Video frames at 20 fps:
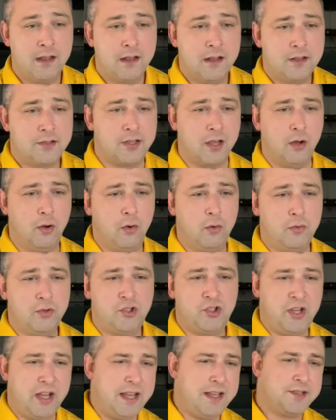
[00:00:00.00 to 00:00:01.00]
So
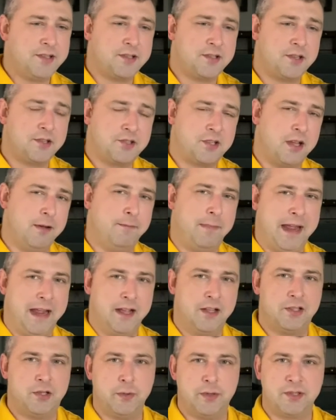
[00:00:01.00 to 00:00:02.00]
Jesus'
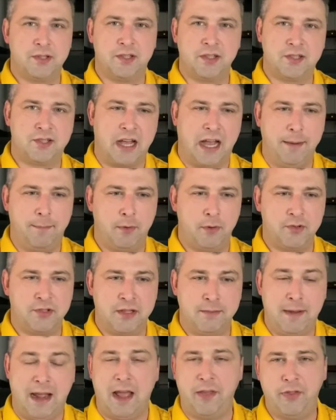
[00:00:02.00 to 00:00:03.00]
command to his disciples
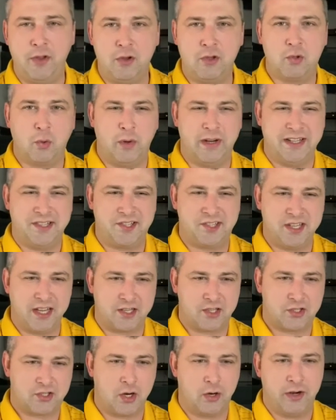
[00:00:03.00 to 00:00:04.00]
in Matthew
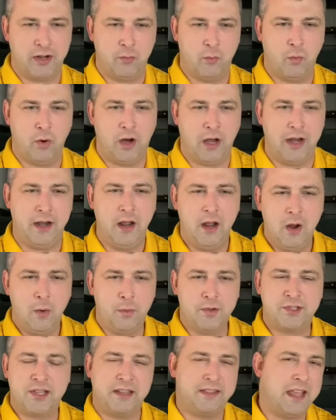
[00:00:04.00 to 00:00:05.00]
26, 31
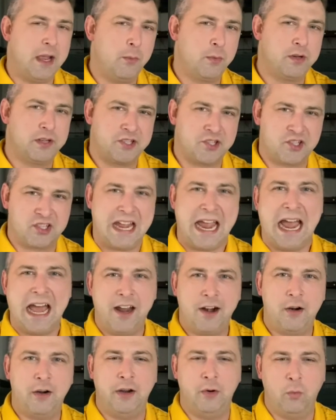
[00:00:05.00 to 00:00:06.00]
was that they were to
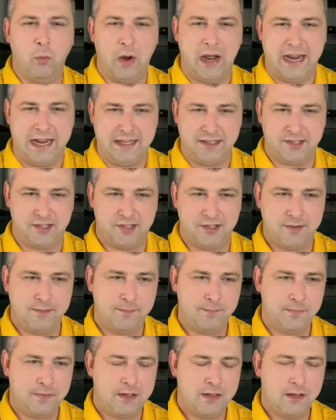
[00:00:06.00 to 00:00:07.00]
scatter and wait.
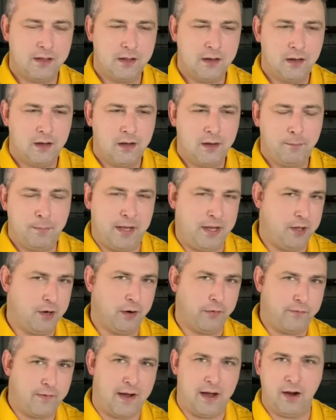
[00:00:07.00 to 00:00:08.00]

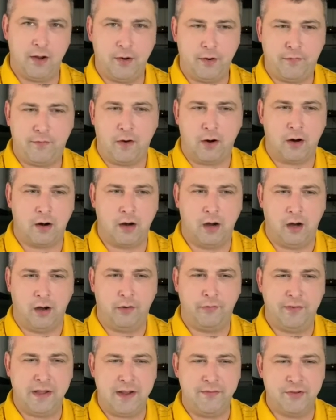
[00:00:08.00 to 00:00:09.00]
Peter followed afar
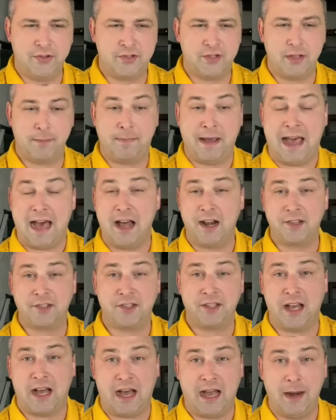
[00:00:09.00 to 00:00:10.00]
off, even to the palace
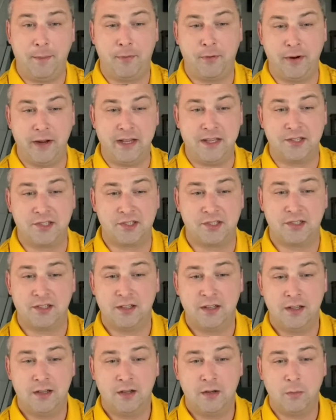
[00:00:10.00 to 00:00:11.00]
of the high priest,
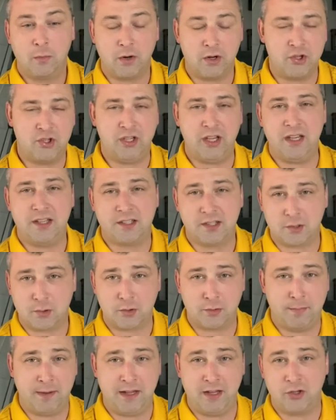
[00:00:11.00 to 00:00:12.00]
where Jesus
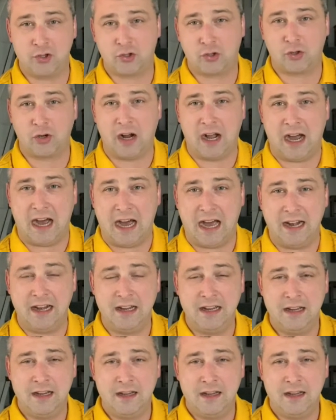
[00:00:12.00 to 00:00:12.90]
was being tried